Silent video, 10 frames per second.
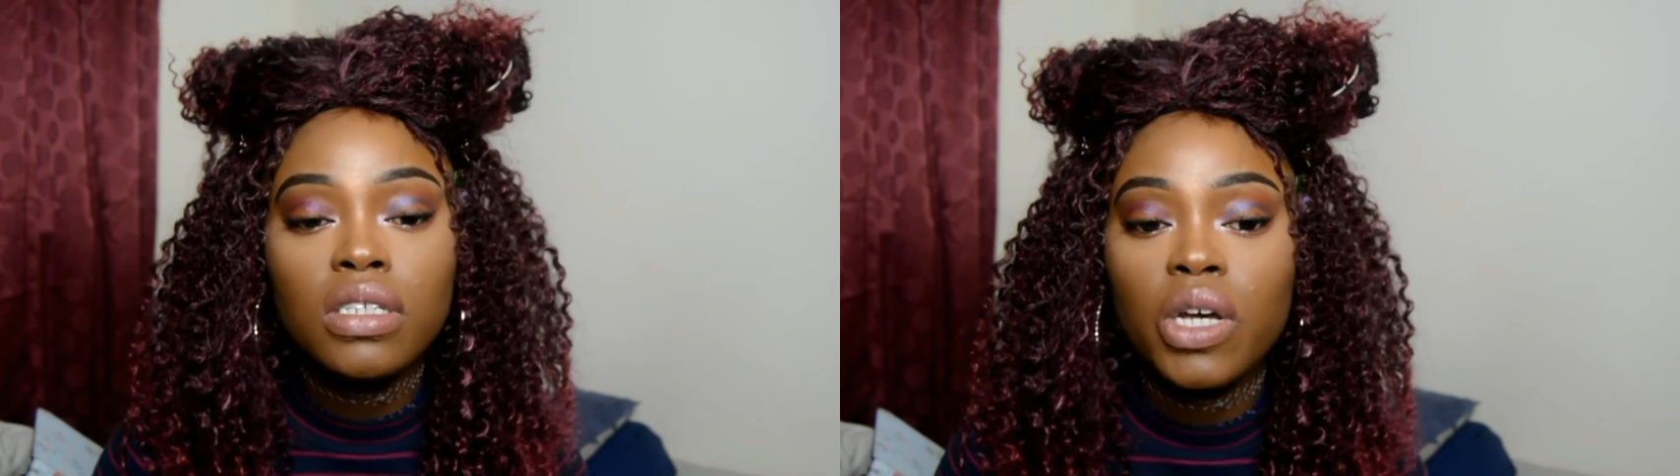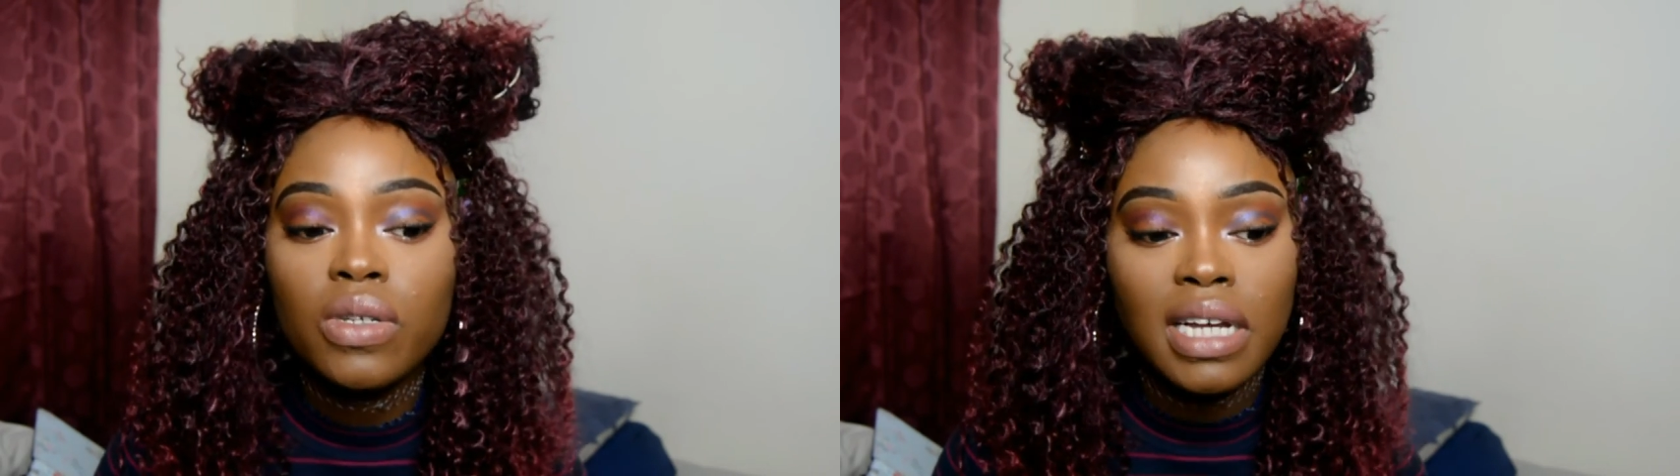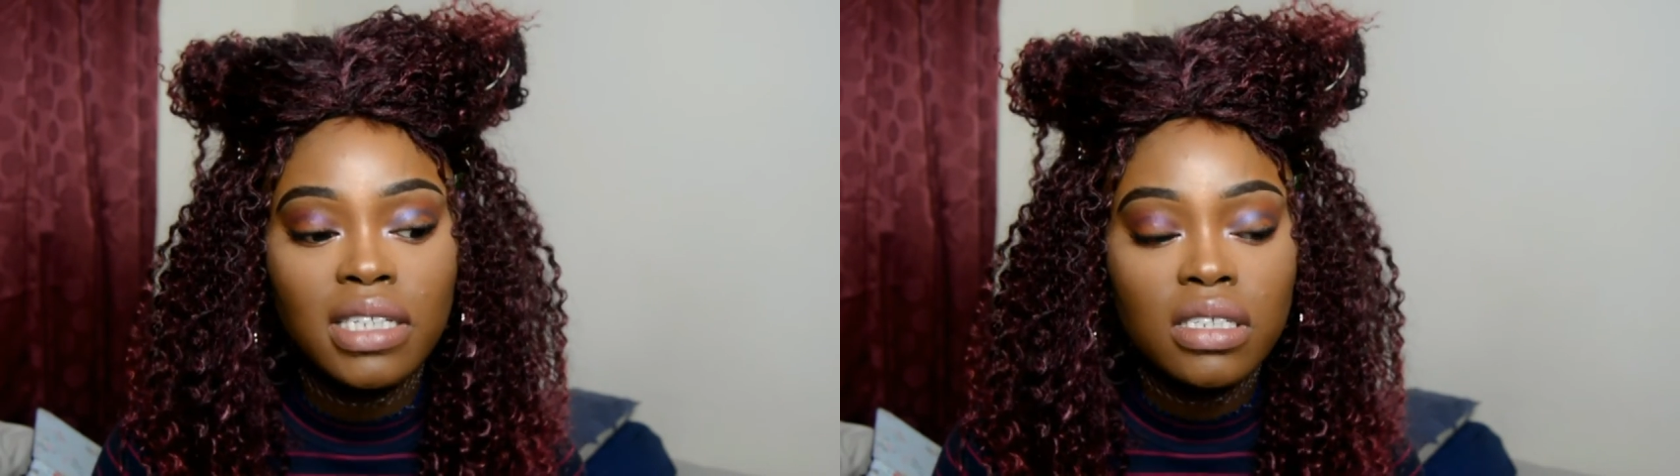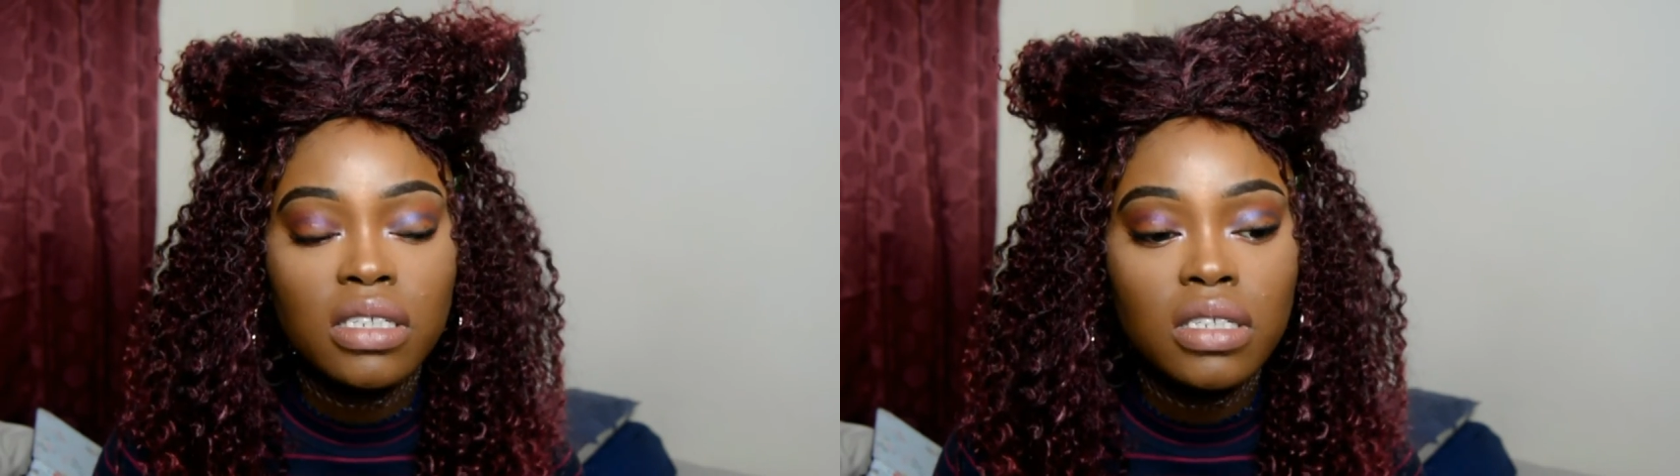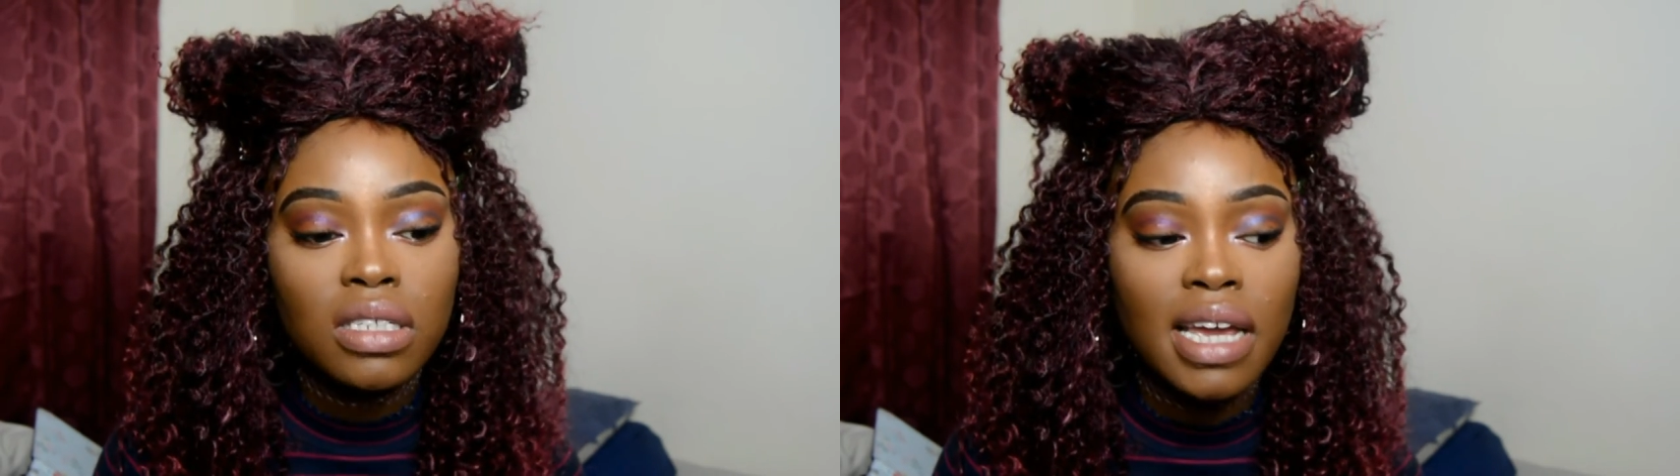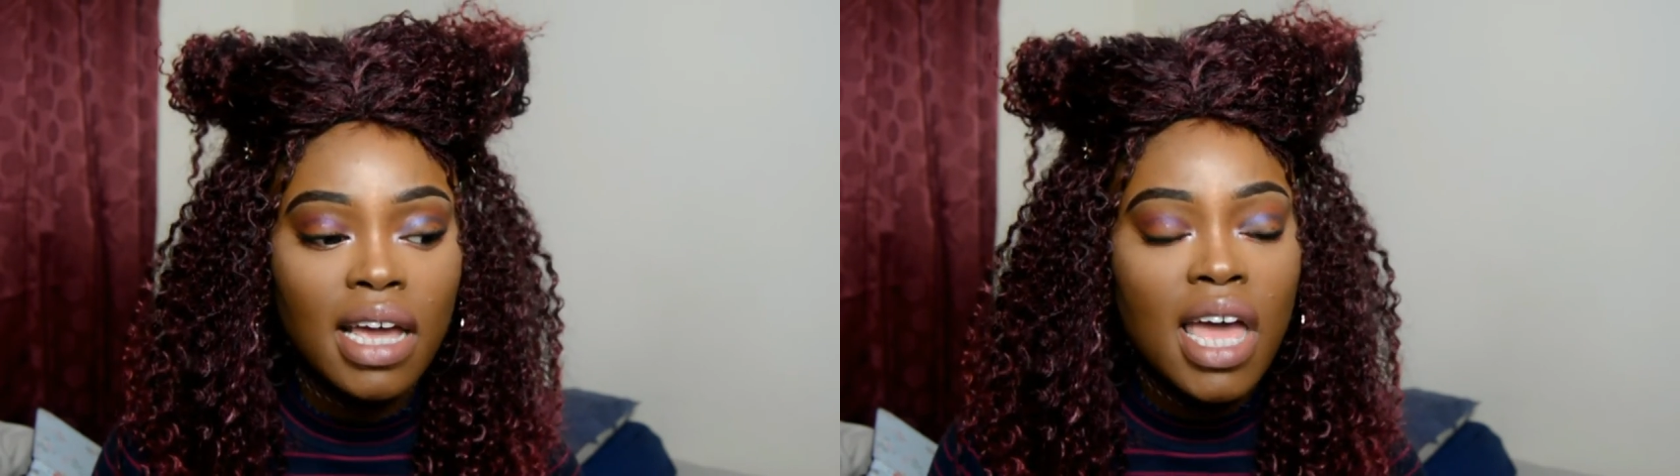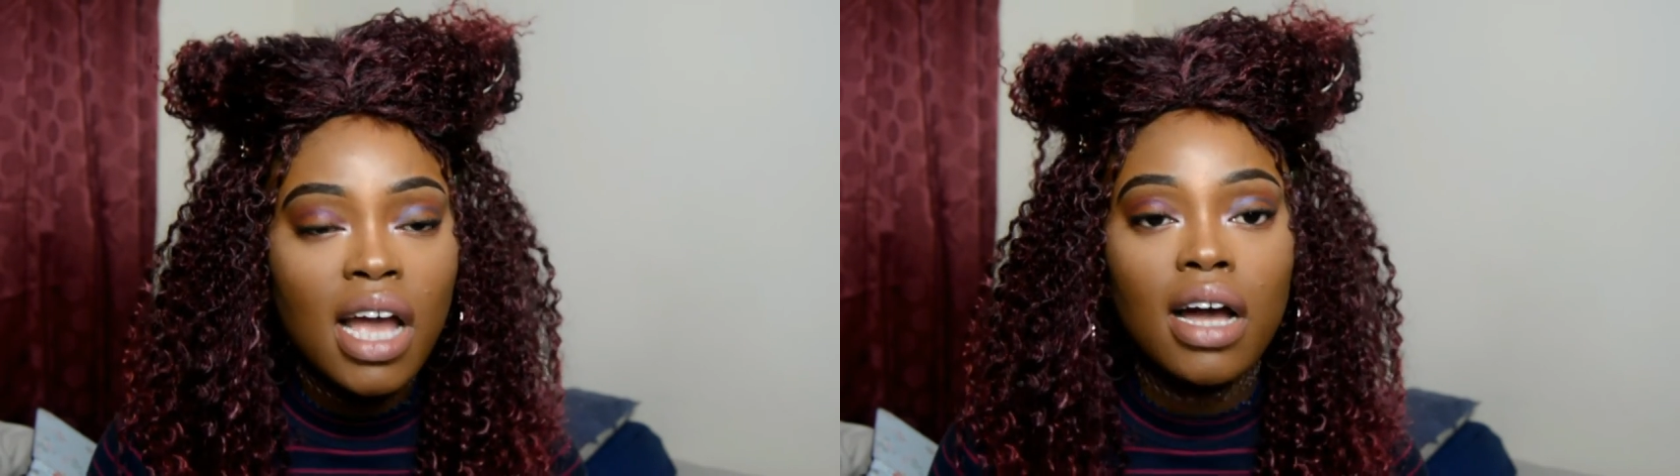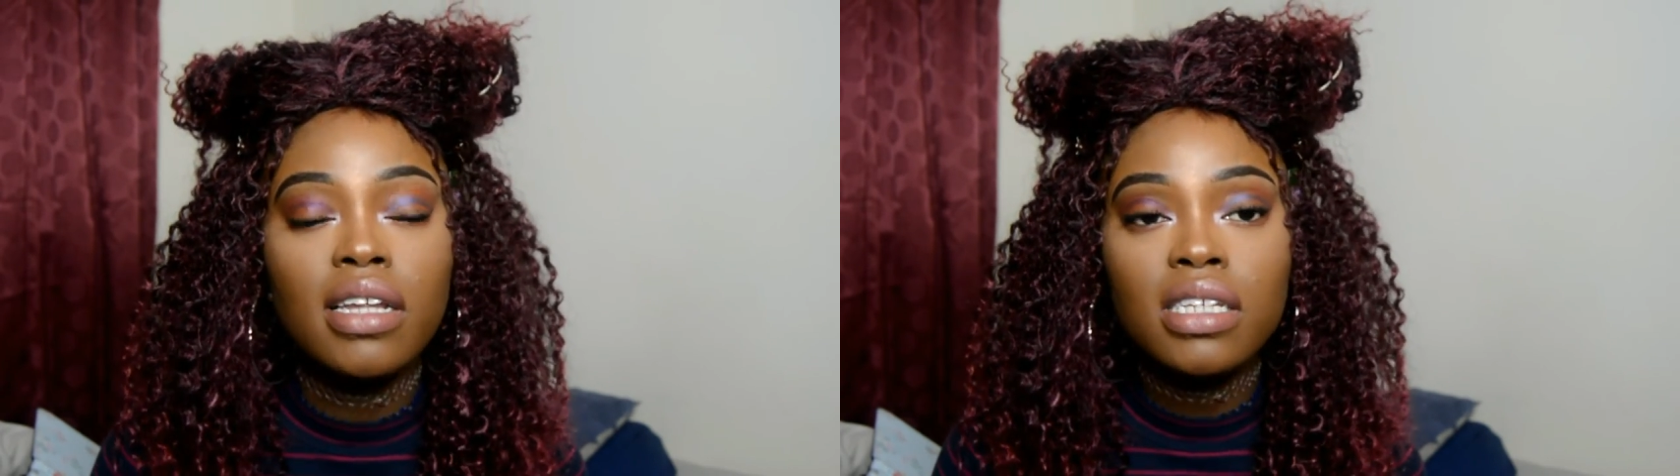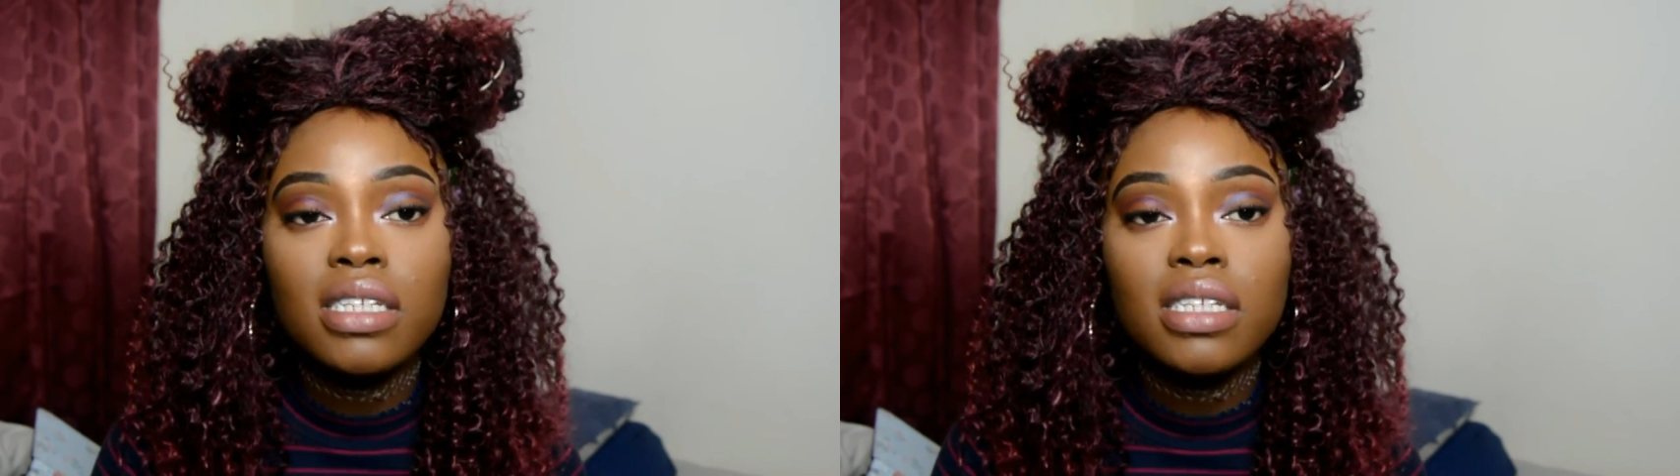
all these girls like this is like